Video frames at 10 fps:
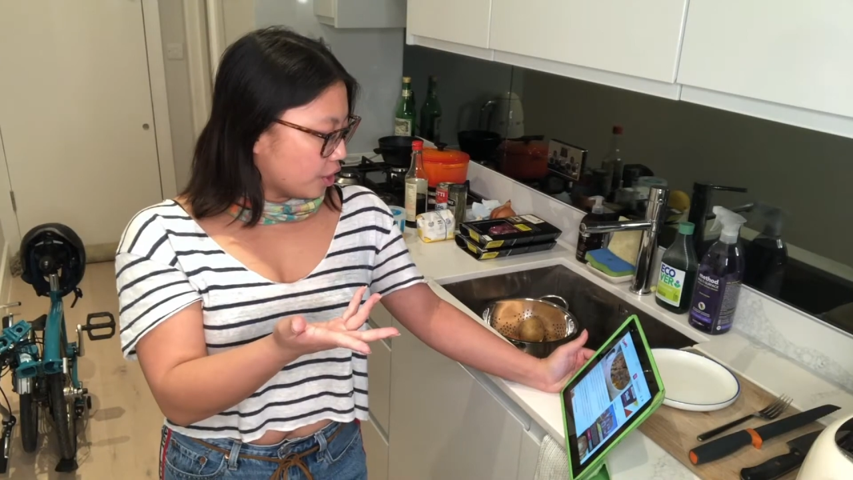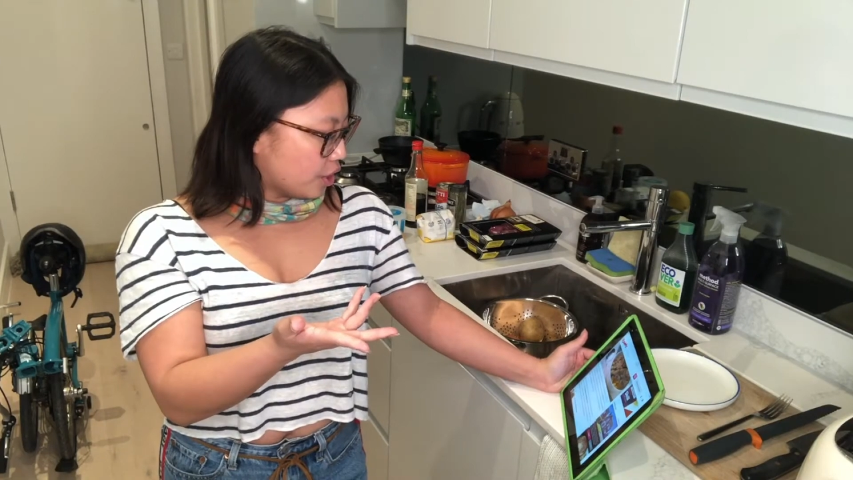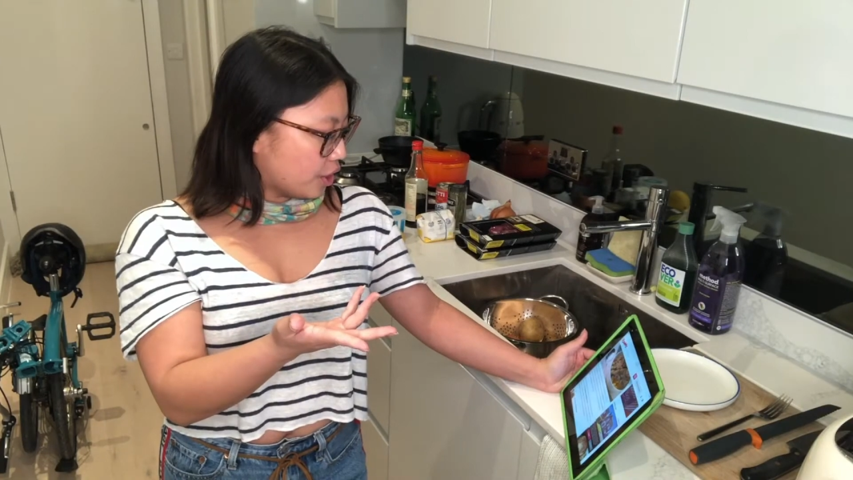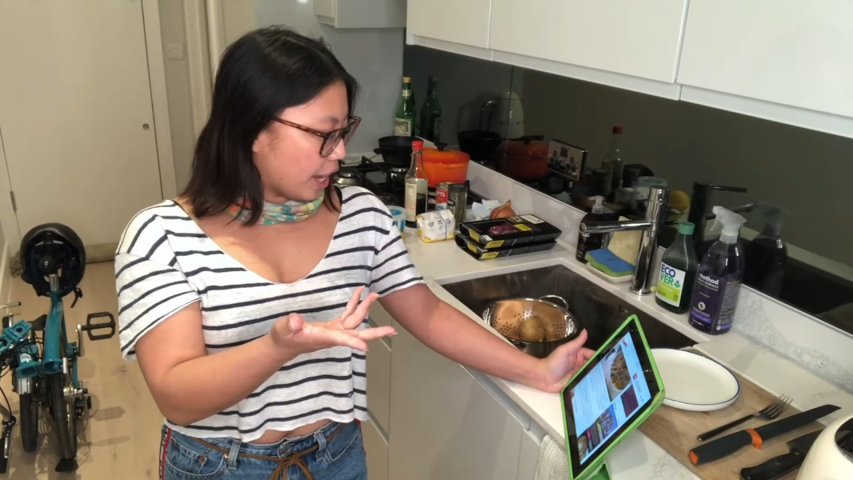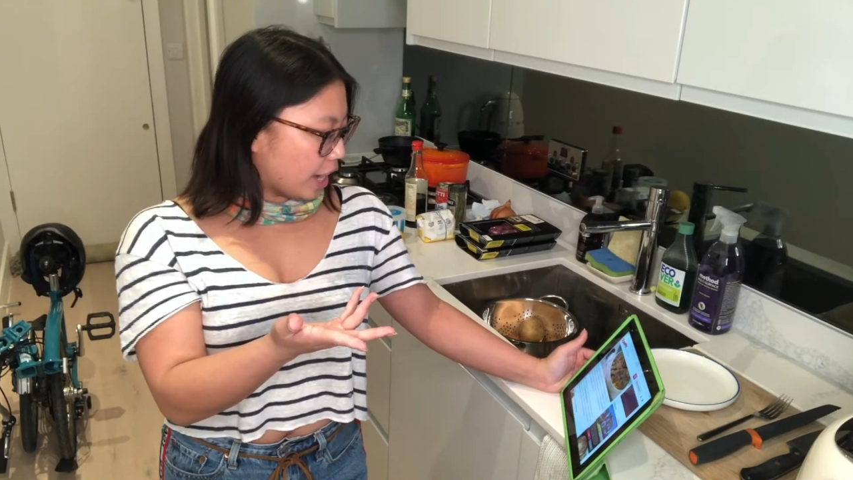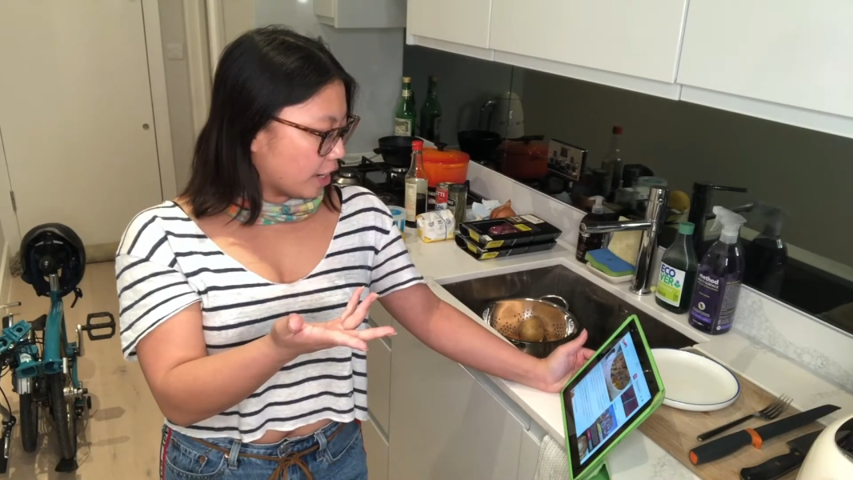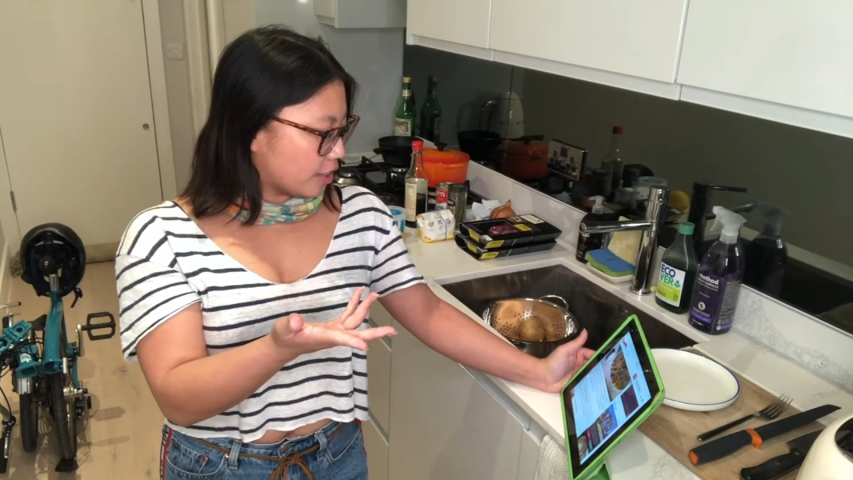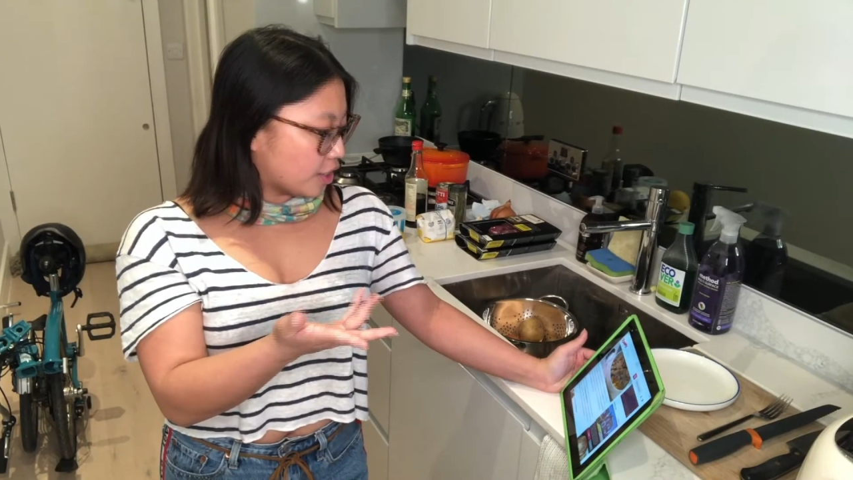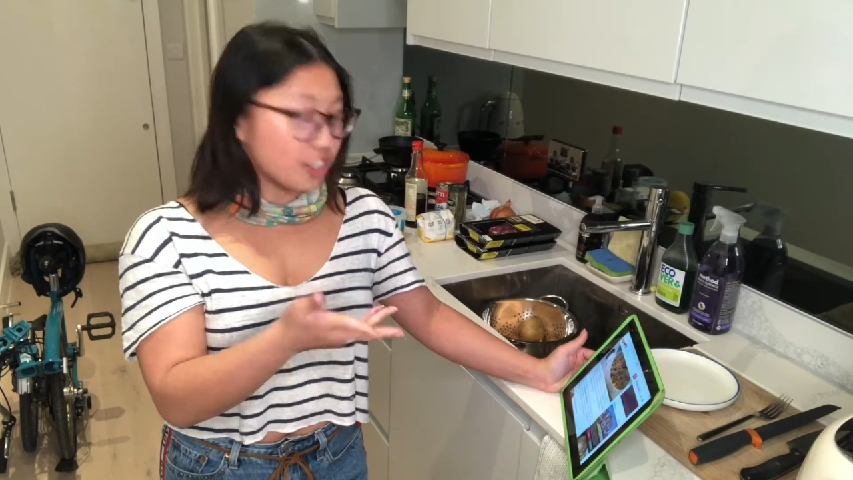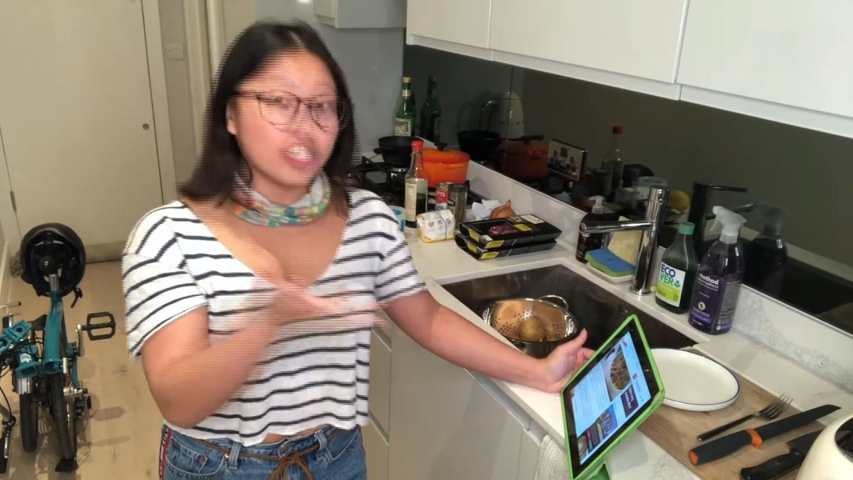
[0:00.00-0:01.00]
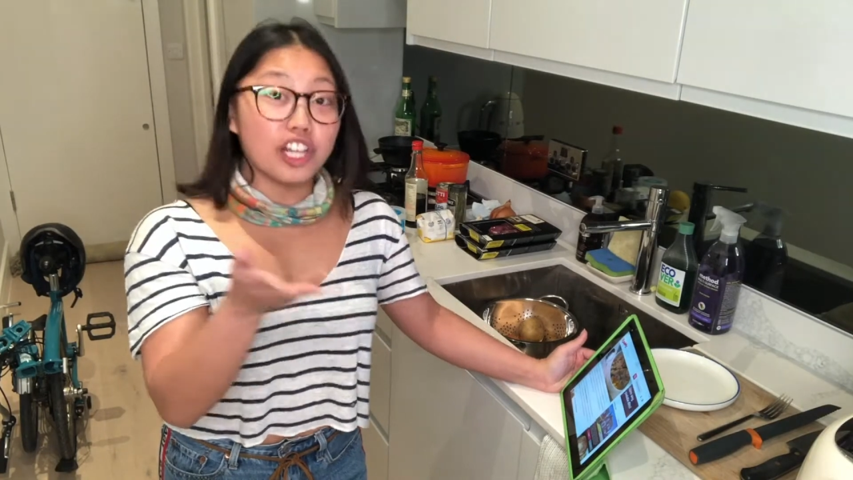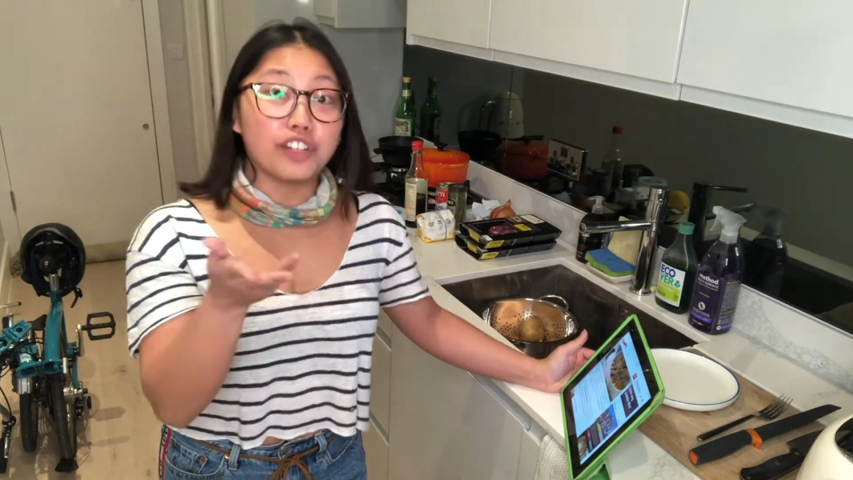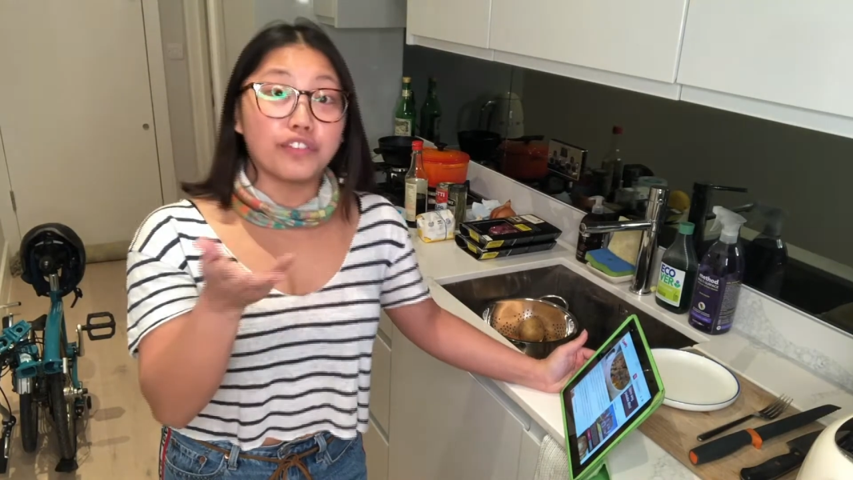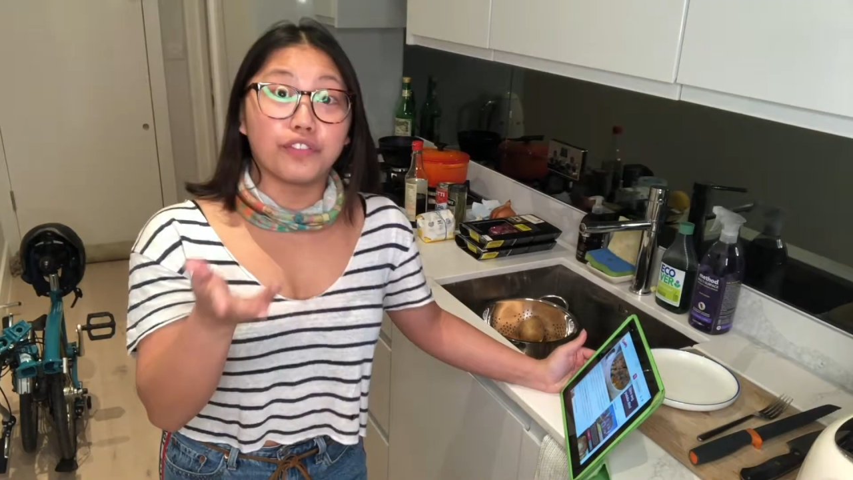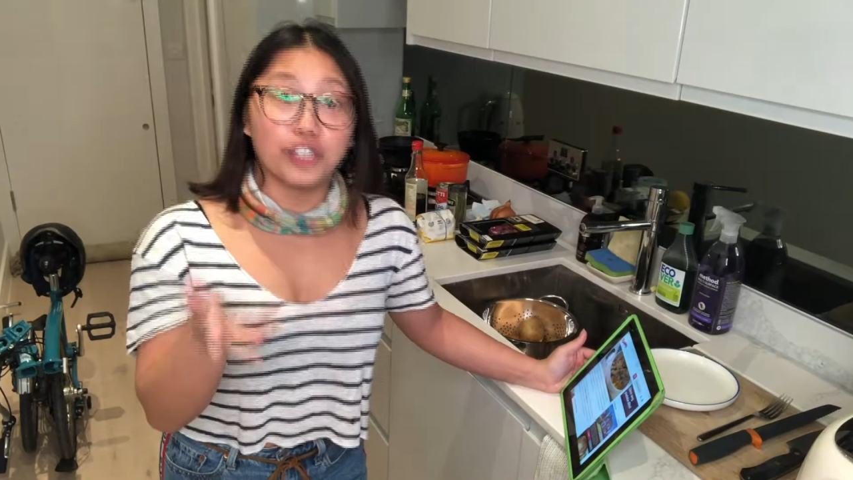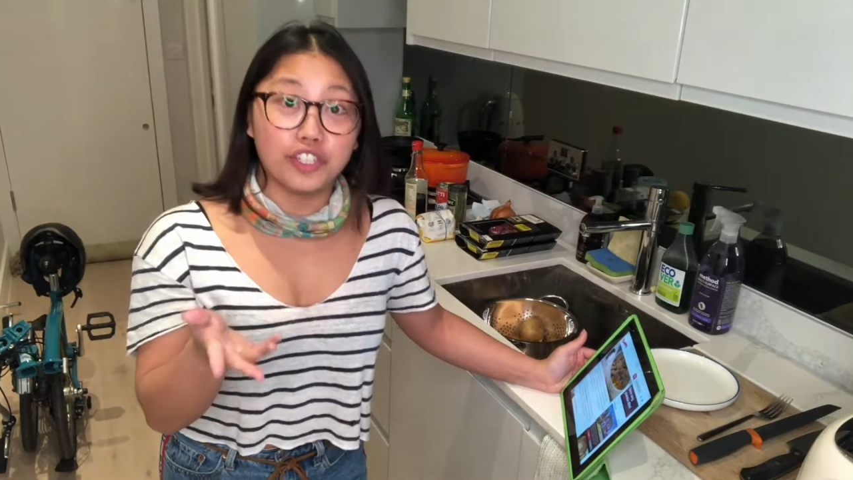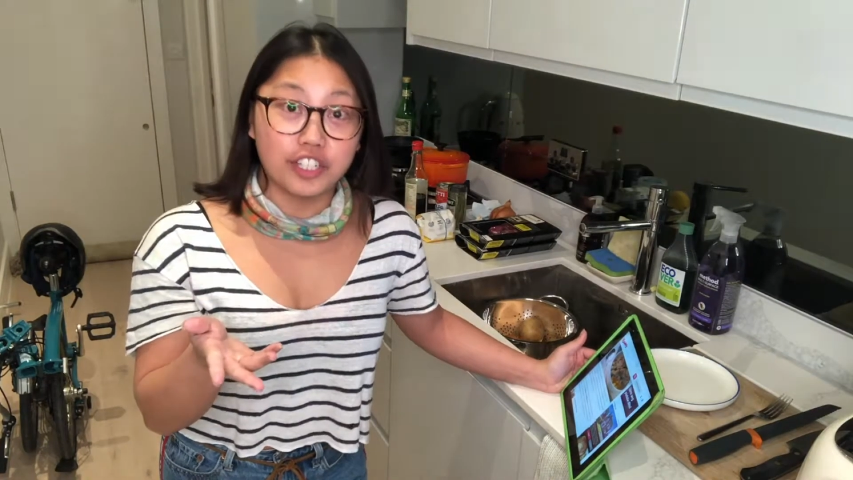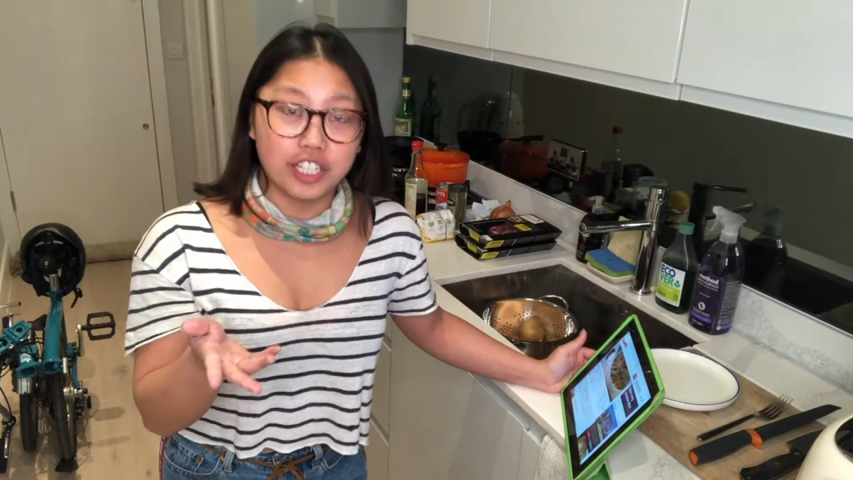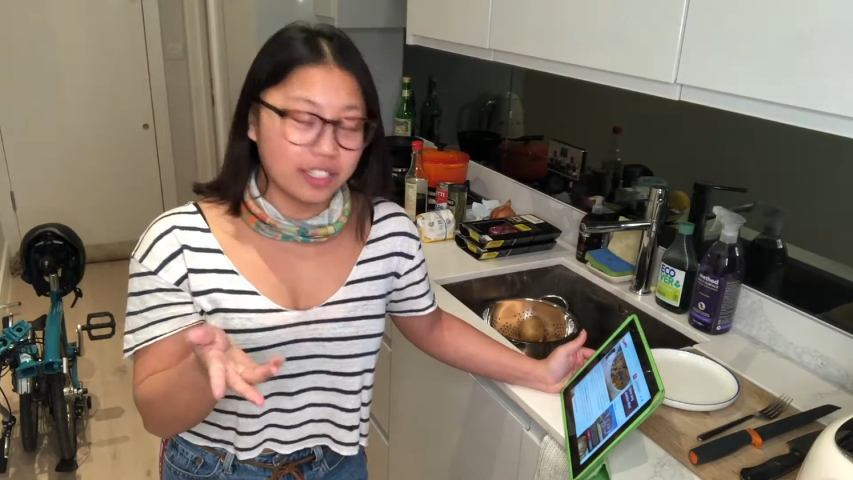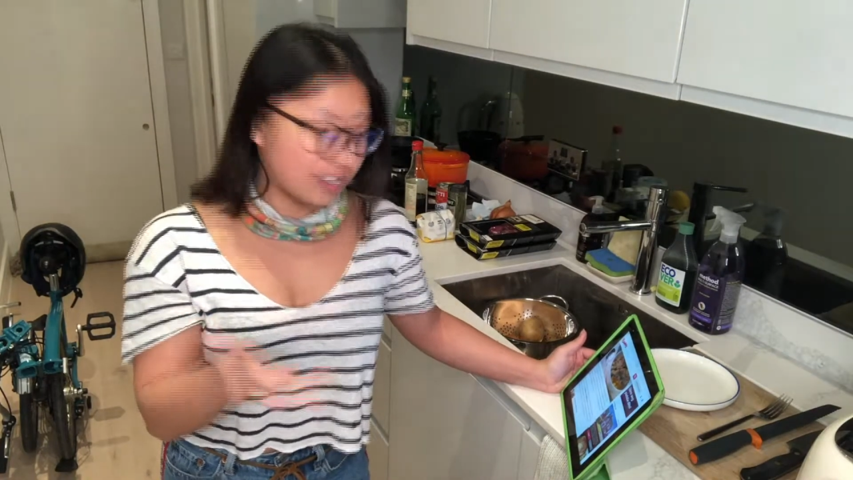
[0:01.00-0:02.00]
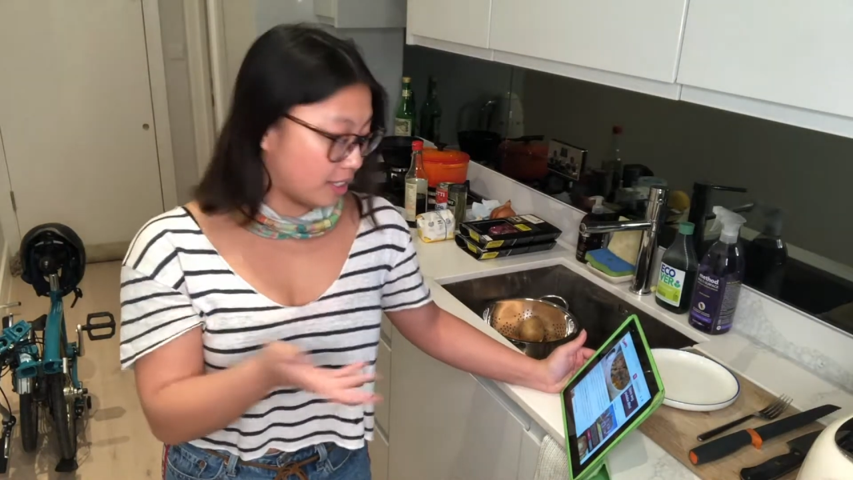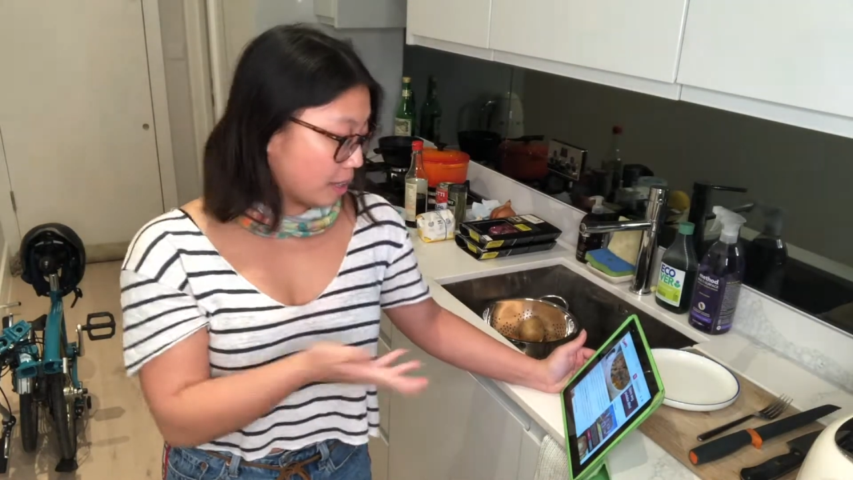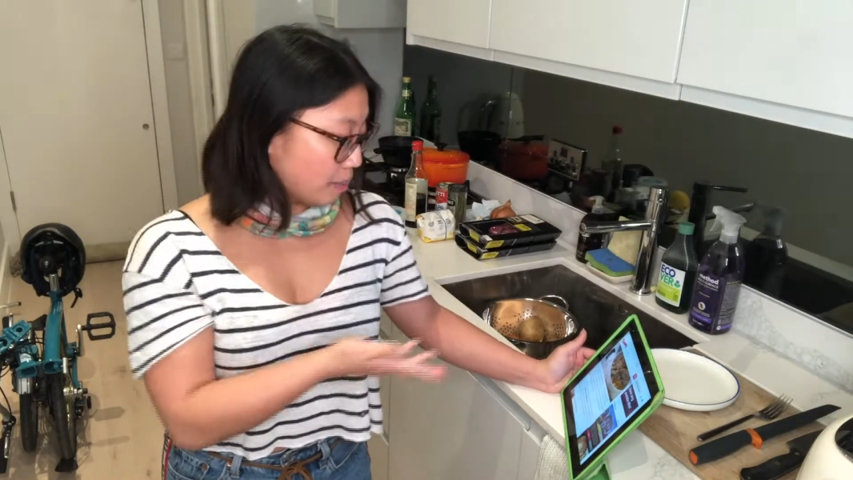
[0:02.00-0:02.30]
there's a lot of versions.